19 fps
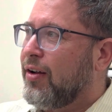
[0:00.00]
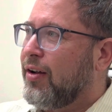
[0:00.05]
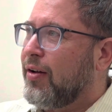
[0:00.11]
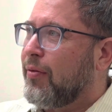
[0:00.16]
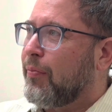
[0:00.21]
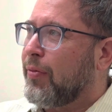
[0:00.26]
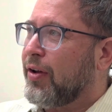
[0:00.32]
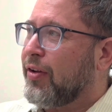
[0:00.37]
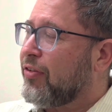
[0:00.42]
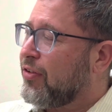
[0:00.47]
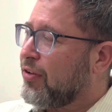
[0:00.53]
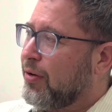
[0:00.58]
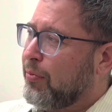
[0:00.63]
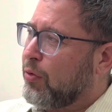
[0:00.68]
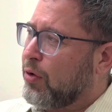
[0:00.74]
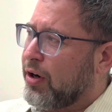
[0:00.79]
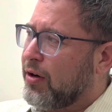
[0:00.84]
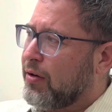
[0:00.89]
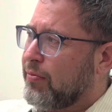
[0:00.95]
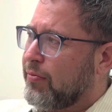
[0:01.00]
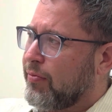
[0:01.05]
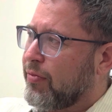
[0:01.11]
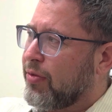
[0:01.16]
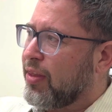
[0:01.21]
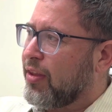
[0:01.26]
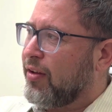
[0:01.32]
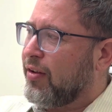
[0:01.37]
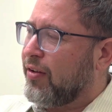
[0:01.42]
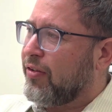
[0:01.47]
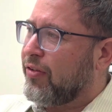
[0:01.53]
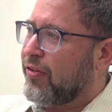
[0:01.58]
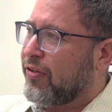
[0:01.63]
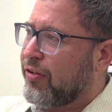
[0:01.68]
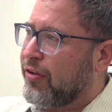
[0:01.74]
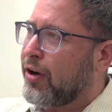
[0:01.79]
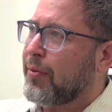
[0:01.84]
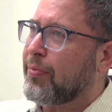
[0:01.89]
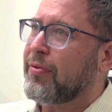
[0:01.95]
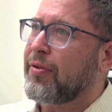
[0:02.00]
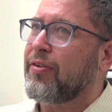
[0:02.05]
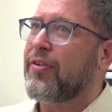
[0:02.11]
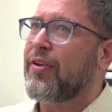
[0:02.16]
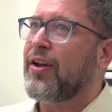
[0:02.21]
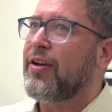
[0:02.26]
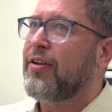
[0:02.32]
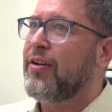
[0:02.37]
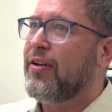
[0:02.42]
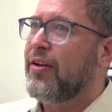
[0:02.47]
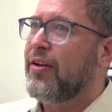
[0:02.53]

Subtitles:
But somewhere stopped and said,